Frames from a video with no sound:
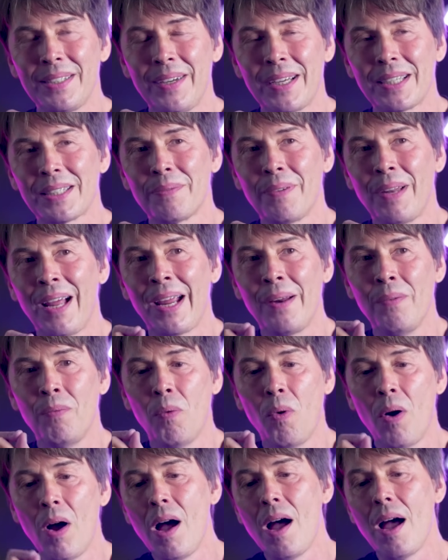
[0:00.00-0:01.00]
to
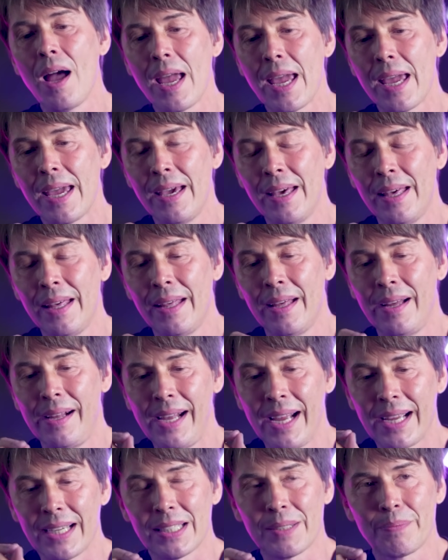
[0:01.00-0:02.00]
explain why
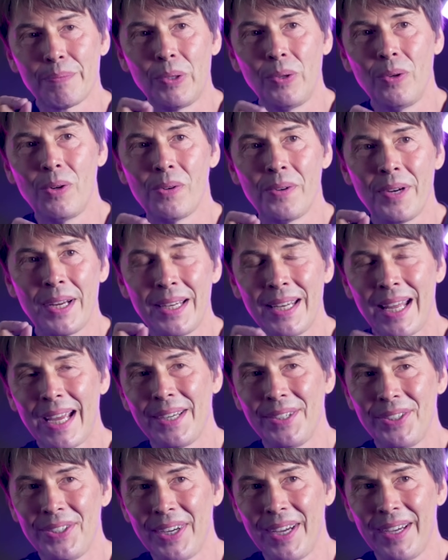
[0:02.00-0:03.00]
exploring
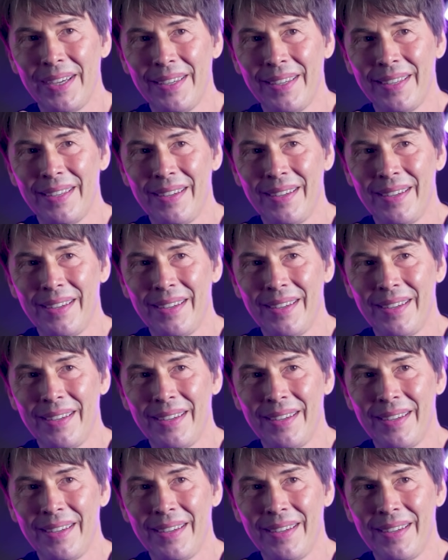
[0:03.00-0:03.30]
nature